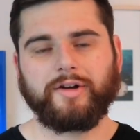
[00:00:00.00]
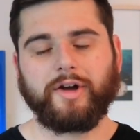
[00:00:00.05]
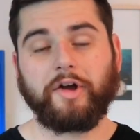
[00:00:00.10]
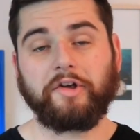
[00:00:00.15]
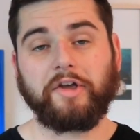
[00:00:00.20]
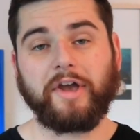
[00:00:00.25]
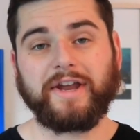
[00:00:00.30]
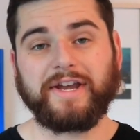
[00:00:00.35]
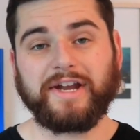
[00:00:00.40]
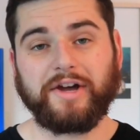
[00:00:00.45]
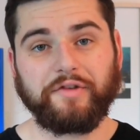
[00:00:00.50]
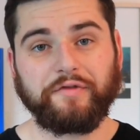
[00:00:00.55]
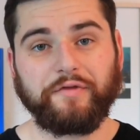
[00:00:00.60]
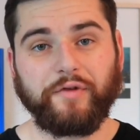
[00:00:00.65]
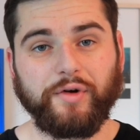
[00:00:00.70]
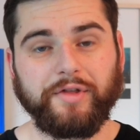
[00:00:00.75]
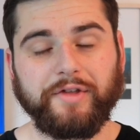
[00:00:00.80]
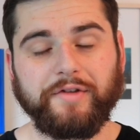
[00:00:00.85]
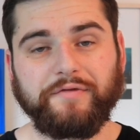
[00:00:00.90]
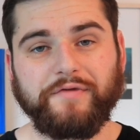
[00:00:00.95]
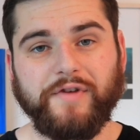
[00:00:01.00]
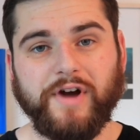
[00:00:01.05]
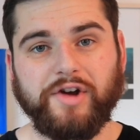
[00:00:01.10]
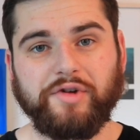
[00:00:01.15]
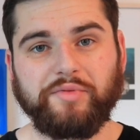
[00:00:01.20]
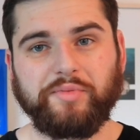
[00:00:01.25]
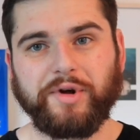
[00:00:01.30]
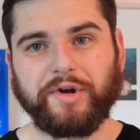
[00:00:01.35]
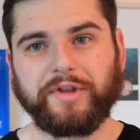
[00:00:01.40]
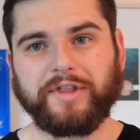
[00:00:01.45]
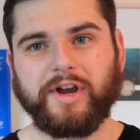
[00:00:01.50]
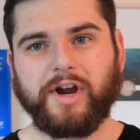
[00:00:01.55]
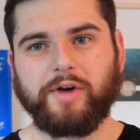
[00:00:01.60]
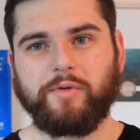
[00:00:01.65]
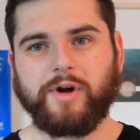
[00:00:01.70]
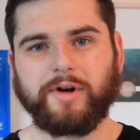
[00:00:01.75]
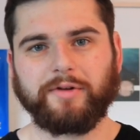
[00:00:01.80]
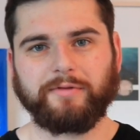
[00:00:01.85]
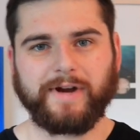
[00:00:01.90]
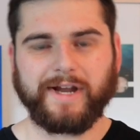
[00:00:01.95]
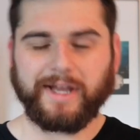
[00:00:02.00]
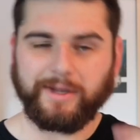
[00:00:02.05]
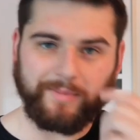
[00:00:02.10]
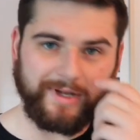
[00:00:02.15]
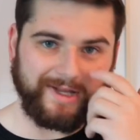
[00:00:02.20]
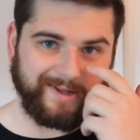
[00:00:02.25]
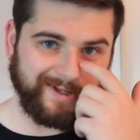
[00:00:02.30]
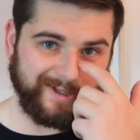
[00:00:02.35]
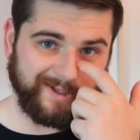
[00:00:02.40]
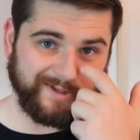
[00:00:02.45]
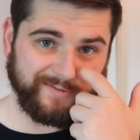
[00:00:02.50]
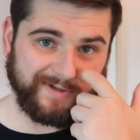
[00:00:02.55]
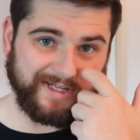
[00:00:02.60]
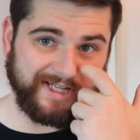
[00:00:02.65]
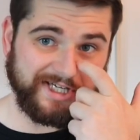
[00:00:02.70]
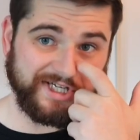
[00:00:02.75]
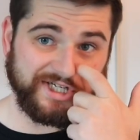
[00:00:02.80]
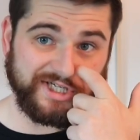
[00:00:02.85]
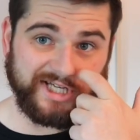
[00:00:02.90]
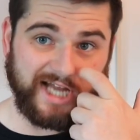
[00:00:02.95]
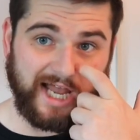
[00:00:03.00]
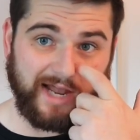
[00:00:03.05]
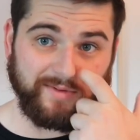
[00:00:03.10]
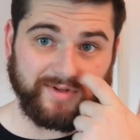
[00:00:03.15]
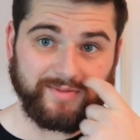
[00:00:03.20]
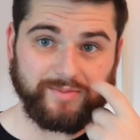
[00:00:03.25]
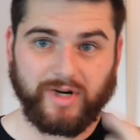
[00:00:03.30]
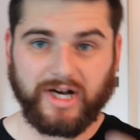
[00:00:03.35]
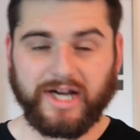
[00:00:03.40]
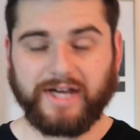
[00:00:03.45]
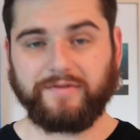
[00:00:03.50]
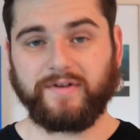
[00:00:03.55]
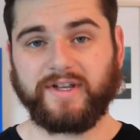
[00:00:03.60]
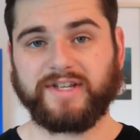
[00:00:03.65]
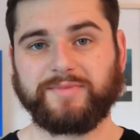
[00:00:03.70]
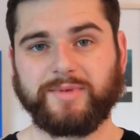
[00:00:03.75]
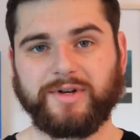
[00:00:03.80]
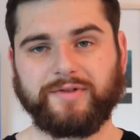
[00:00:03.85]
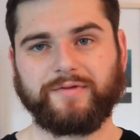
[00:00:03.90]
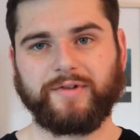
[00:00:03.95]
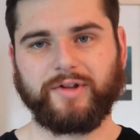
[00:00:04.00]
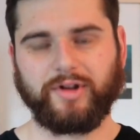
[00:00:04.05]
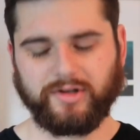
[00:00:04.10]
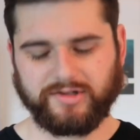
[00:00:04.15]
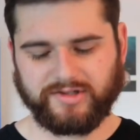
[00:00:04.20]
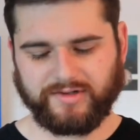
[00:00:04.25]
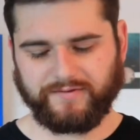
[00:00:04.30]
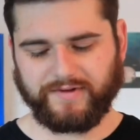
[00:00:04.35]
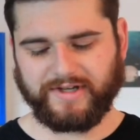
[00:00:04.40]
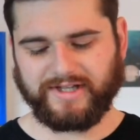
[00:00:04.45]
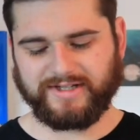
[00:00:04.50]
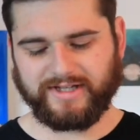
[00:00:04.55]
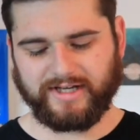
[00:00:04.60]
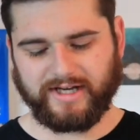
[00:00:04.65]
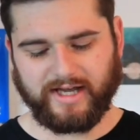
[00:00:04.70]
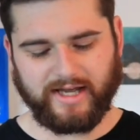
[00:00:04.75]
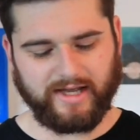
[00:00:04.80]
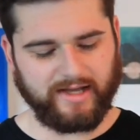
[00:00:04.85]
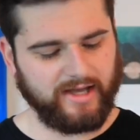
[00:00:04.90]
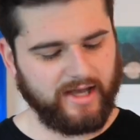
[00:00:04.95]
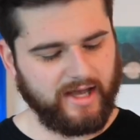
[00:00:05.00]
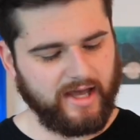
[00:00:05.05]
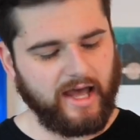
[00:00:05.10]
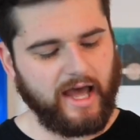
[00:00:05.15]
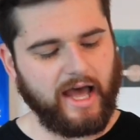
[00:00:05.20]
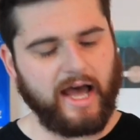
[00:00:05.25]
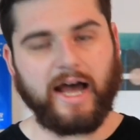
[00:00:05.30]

Okay, now the fourth and final book that I want to recommend that has really shaped my investment philosophy today